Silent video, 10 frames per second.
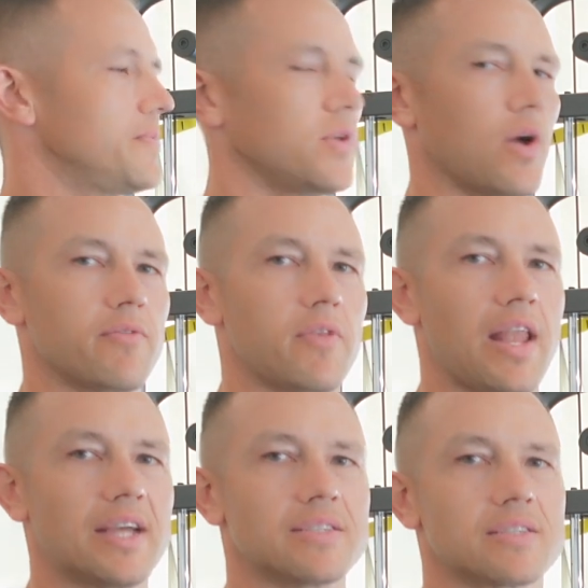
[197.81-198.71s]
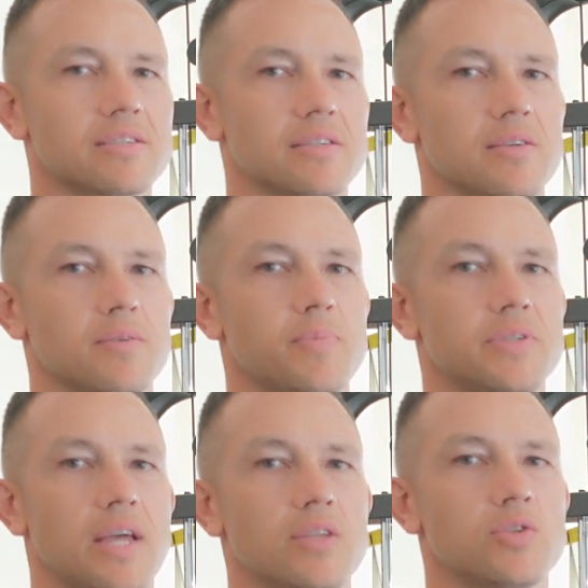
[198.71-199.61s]
You'll have less
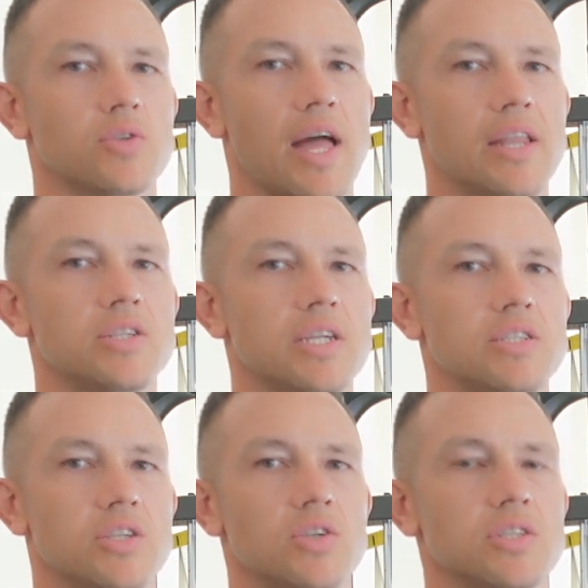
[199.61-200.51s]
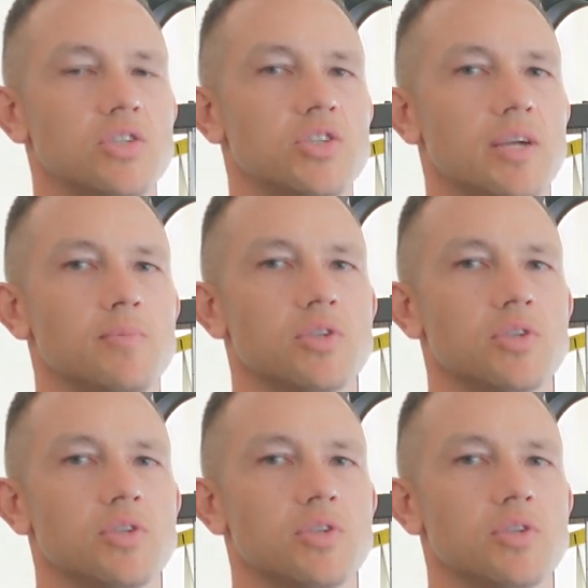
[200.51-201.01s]
potential energy to use in the gym,